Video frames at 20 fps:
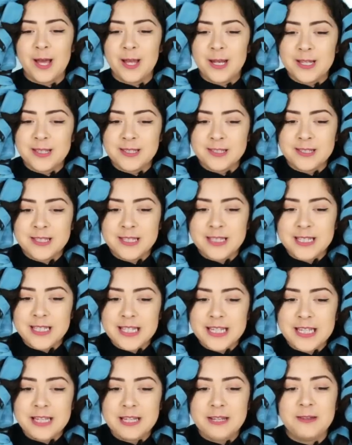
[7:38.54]

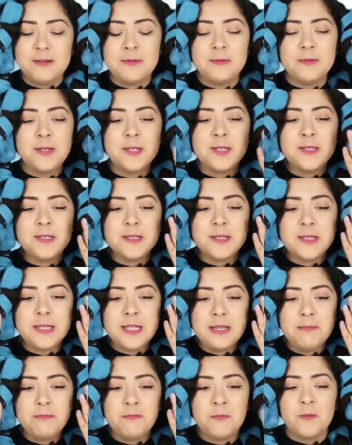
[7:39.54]
Honestly, the
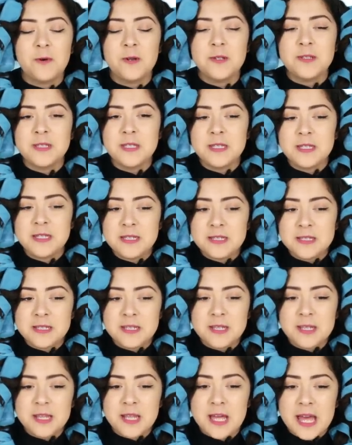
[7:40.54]
sleep wasn't
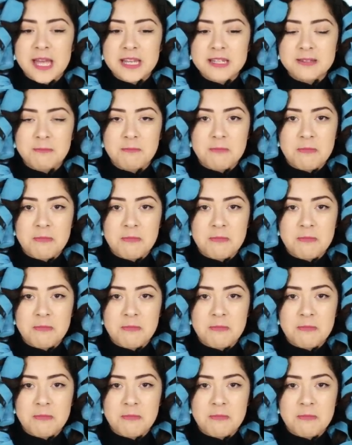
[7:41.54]
that